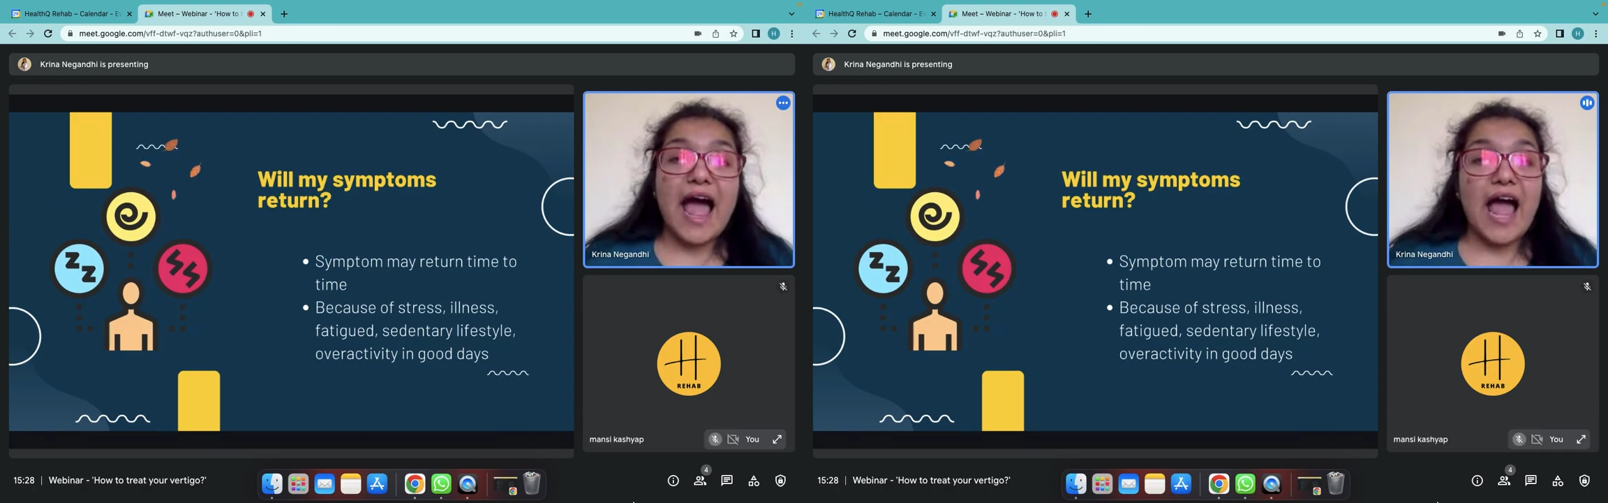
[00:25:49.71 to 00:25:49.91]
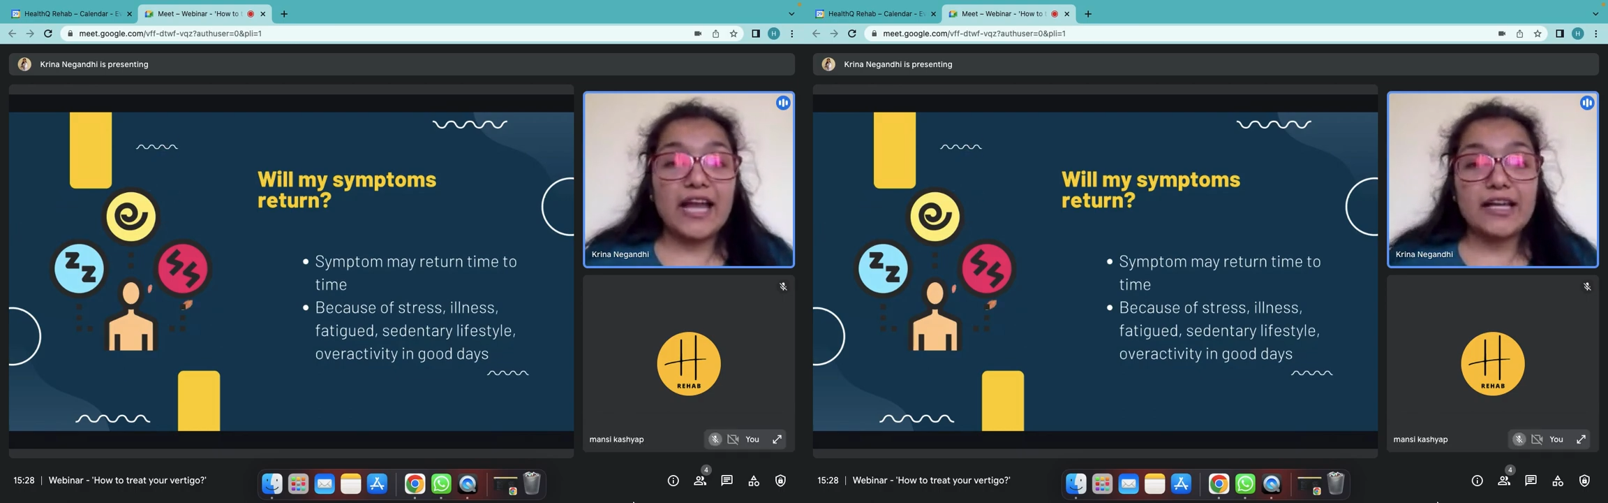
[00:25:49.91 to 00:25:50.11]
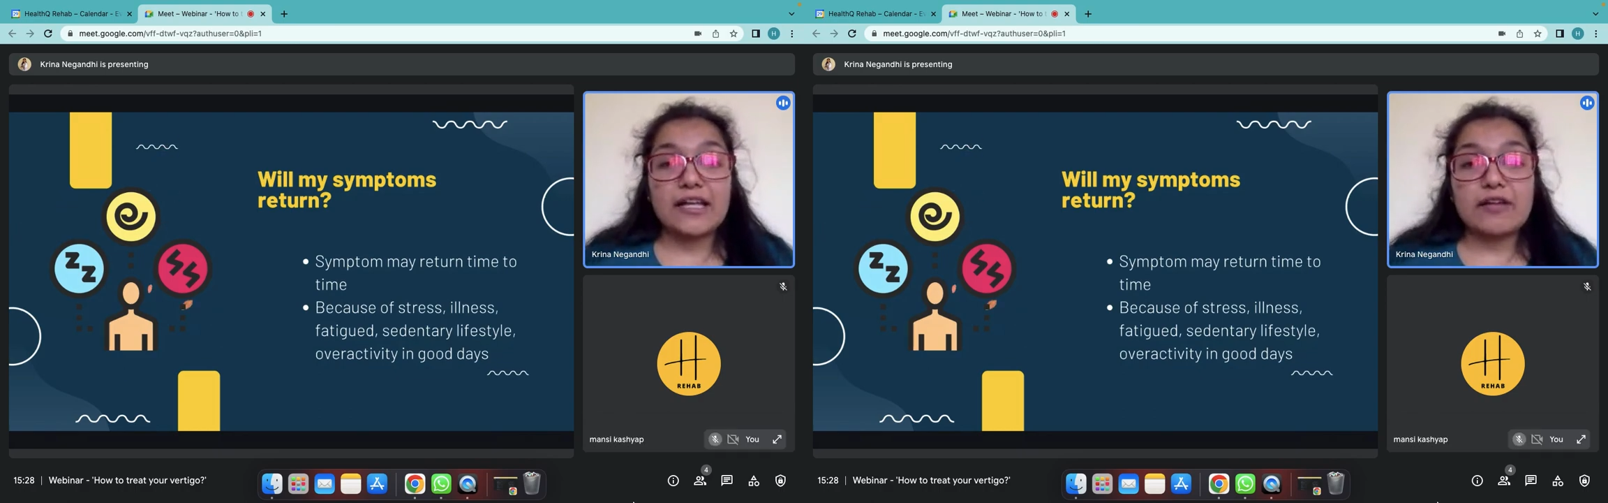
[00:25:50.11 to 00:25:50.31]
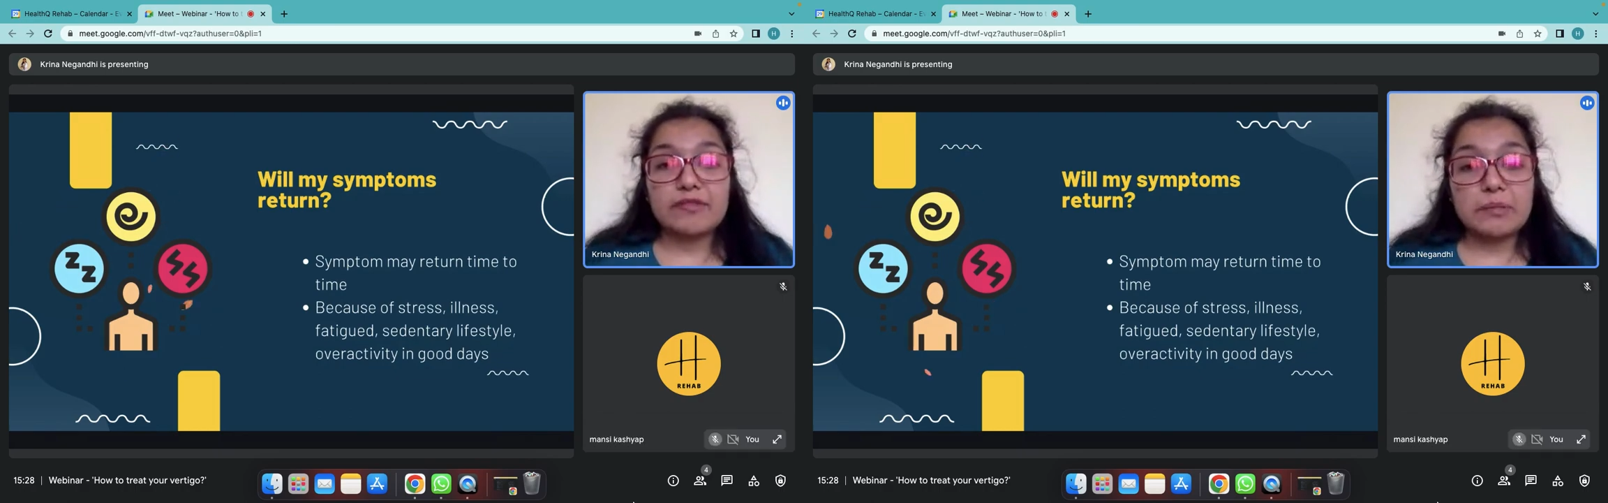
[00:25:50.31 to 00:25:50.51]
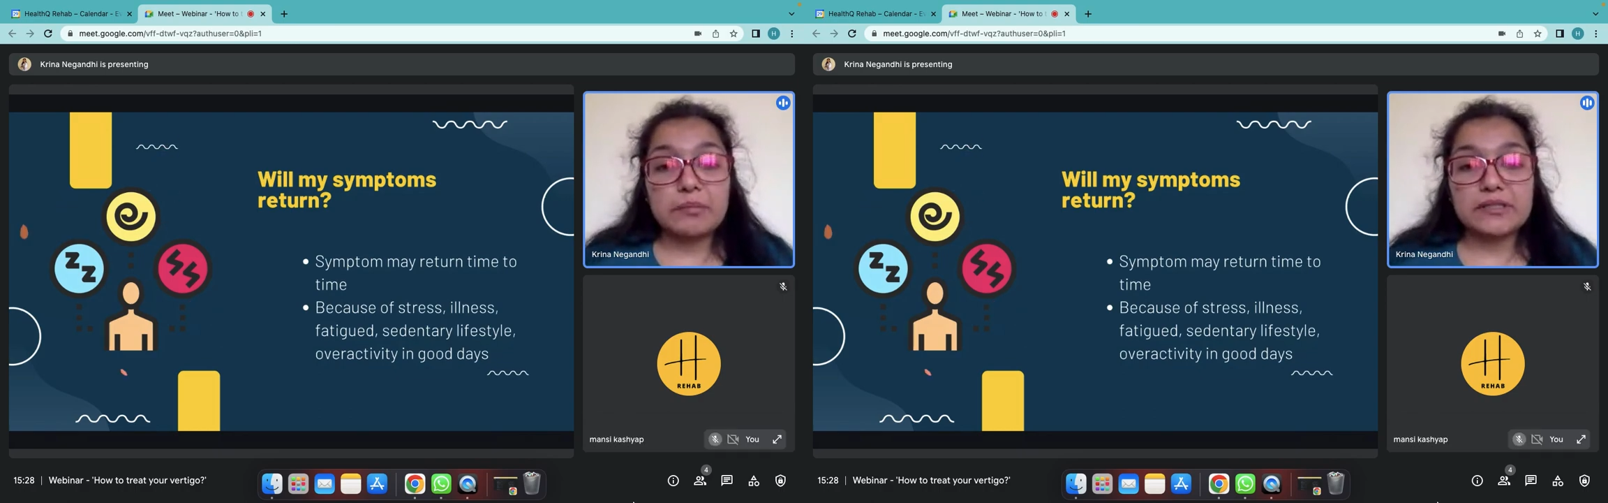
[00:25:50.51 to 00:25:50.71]
and if
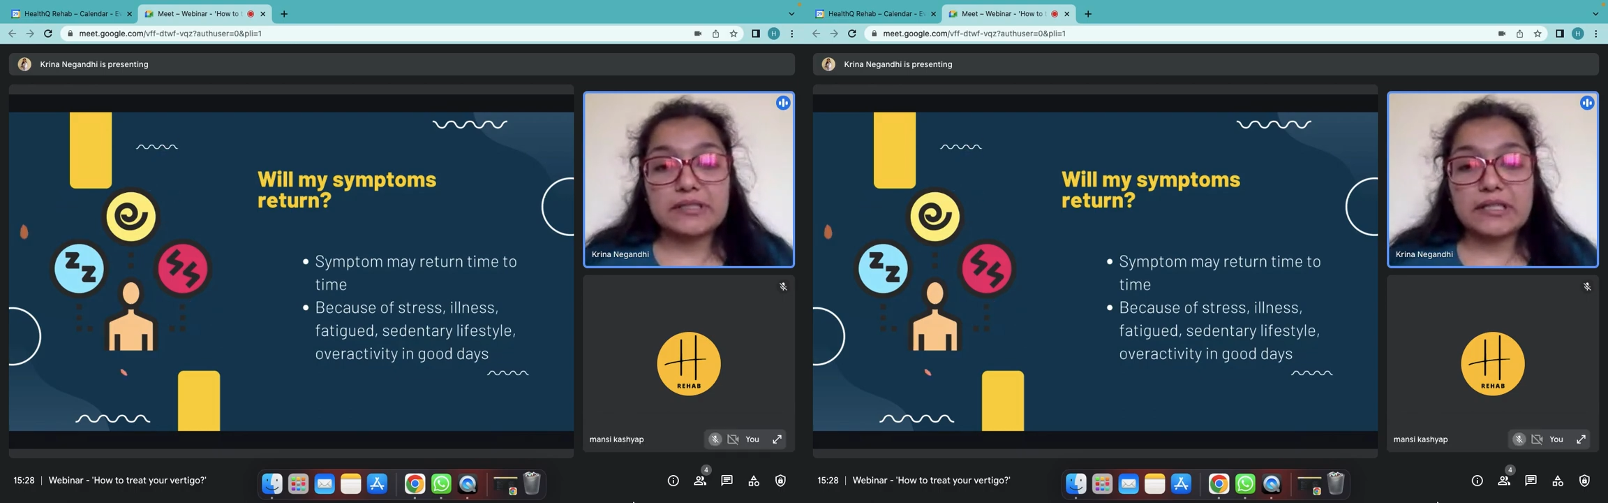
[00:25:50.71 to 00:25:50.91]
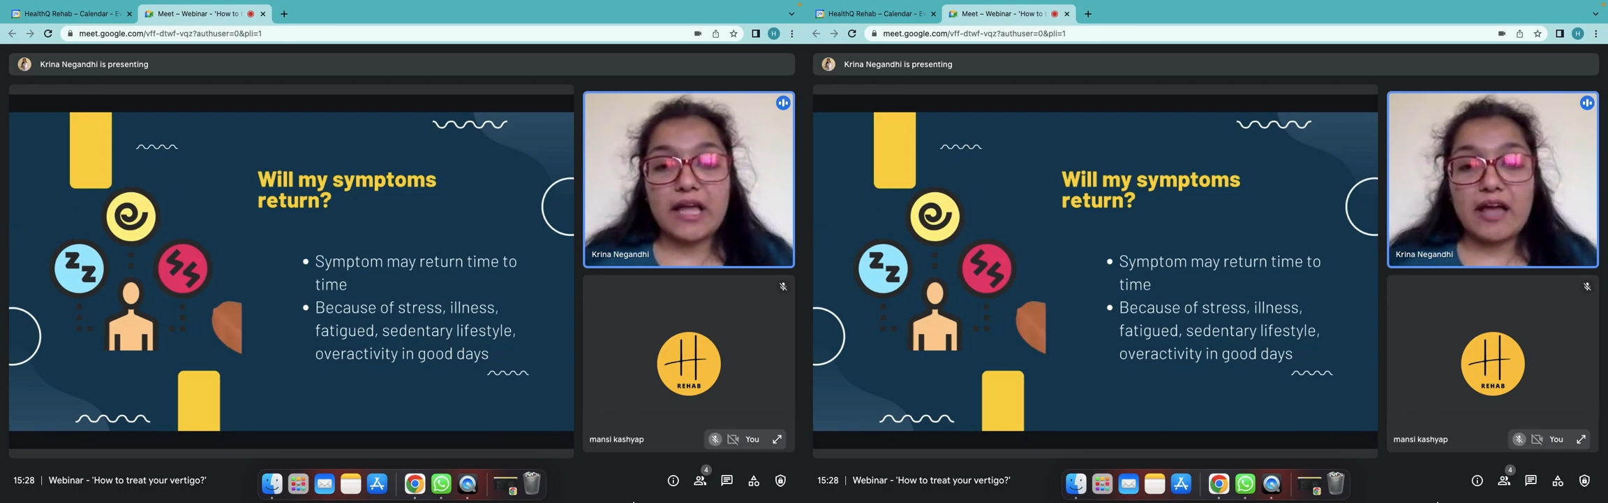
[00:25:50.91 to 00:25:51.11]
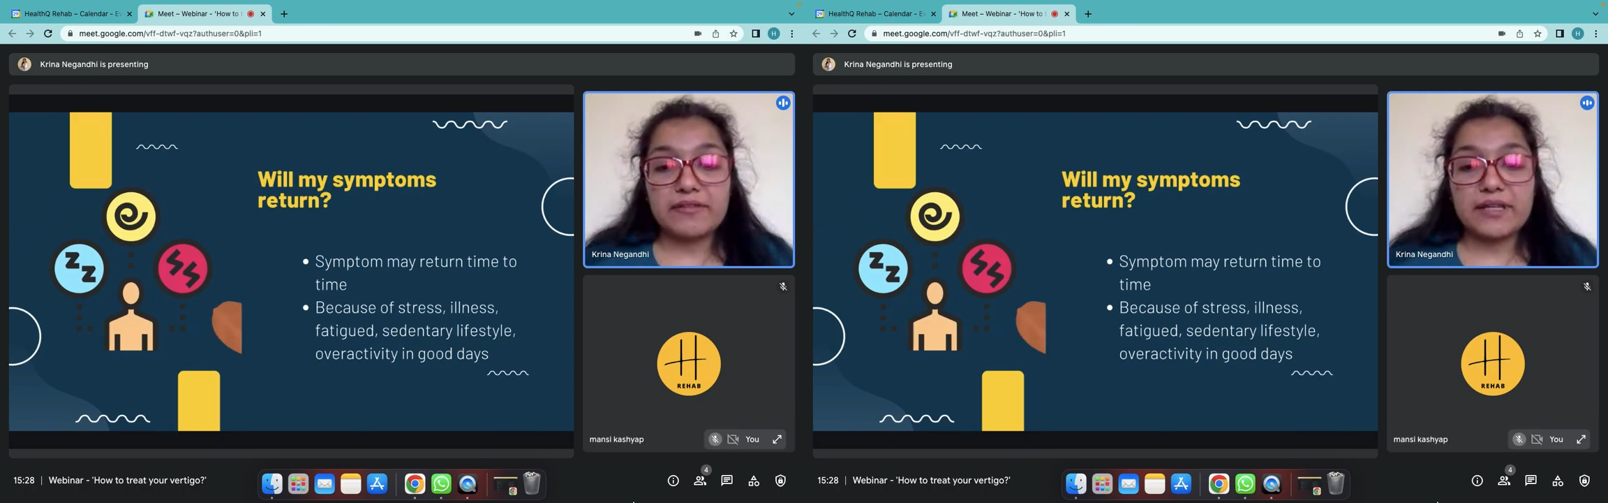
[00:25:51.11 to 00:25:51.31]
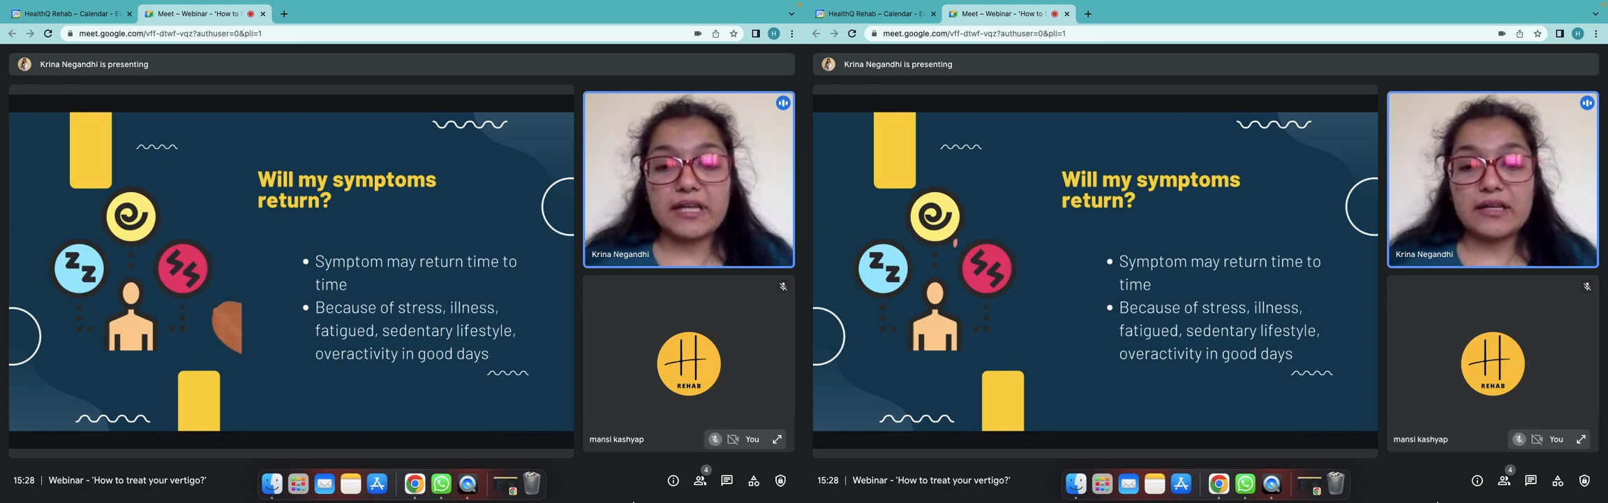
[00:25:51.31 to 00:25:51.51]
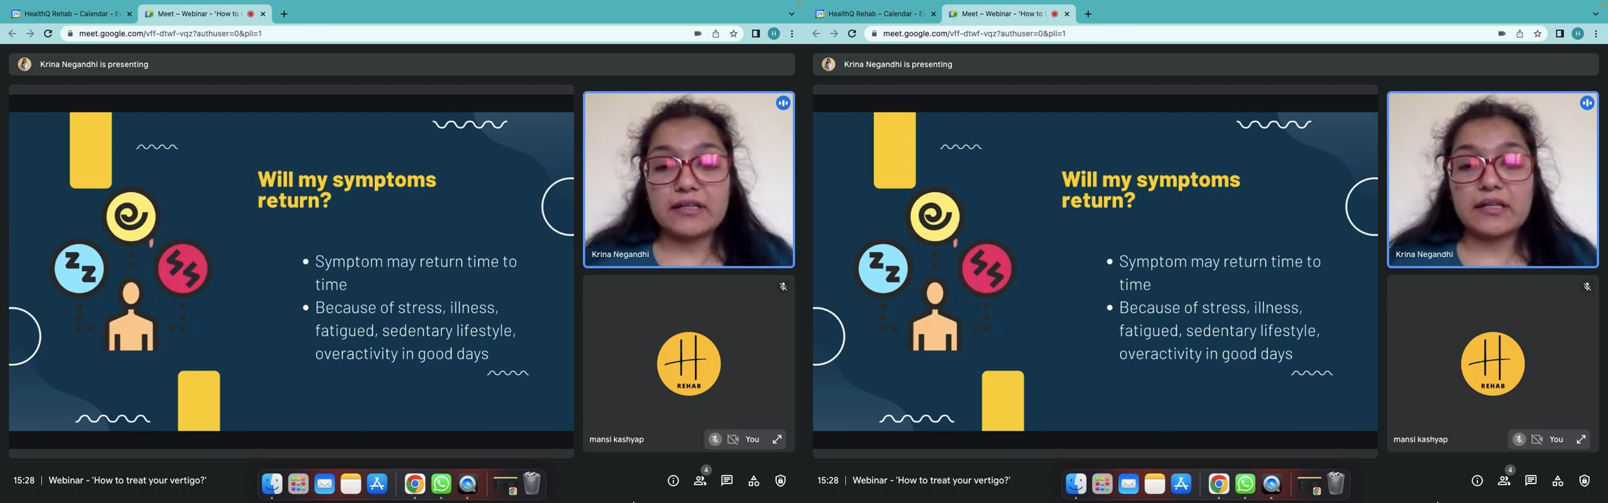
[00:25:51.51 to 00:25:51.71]
the person have
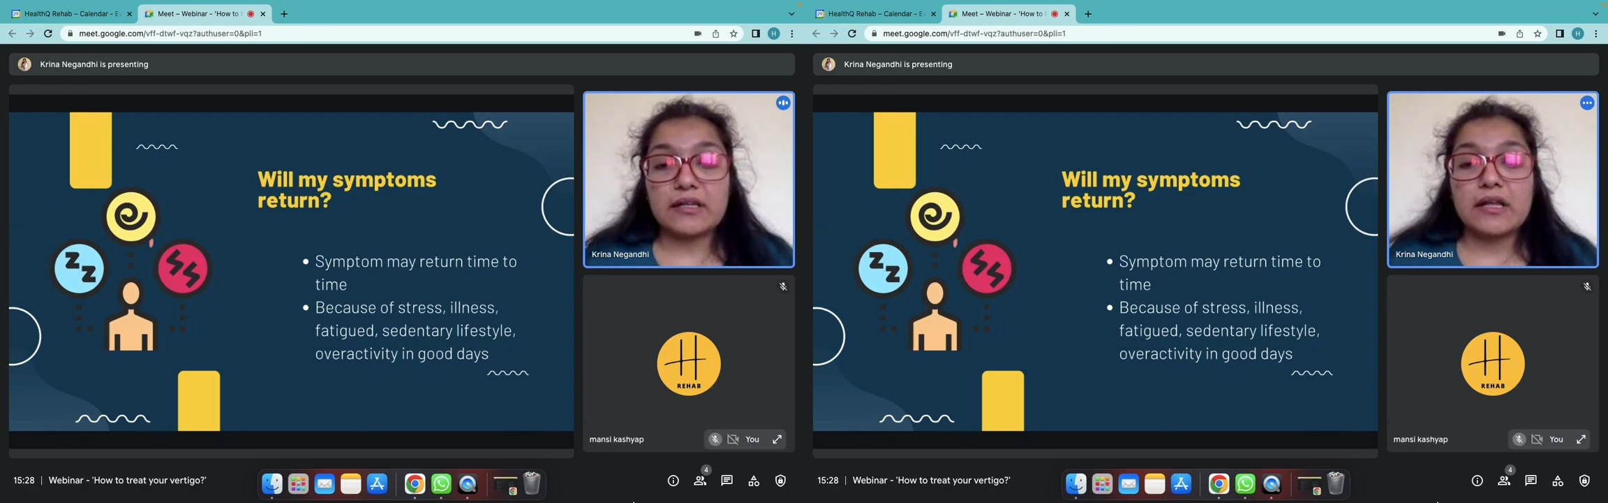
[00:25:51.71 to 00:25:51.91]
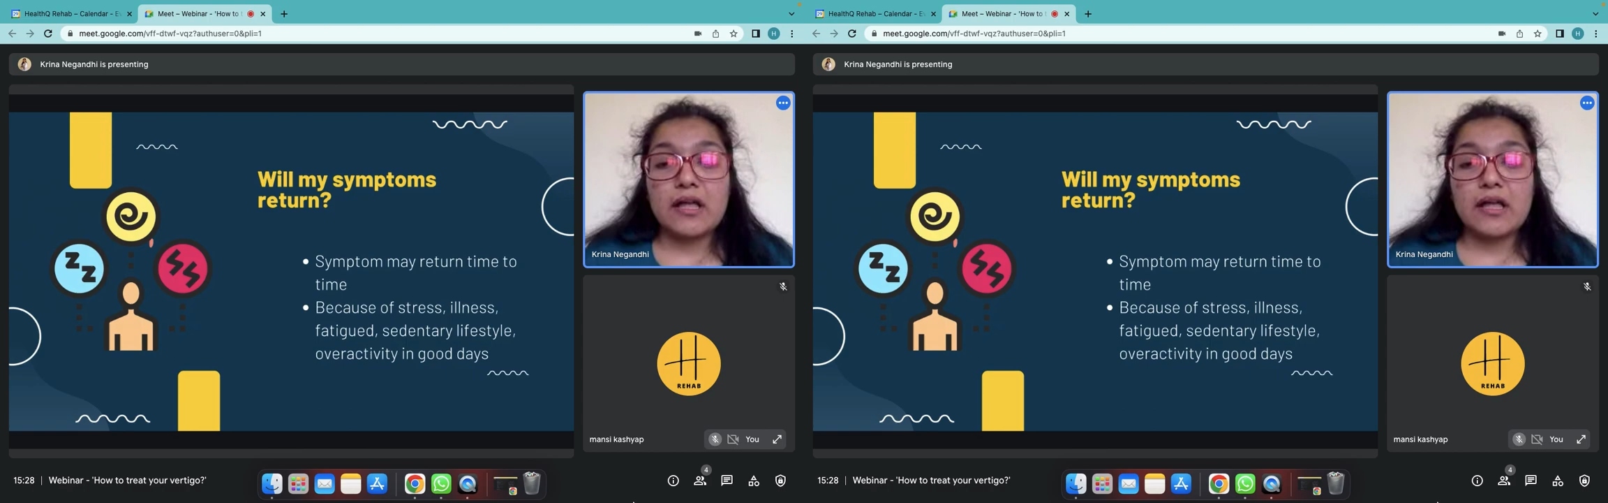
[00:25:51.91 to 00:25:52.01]
created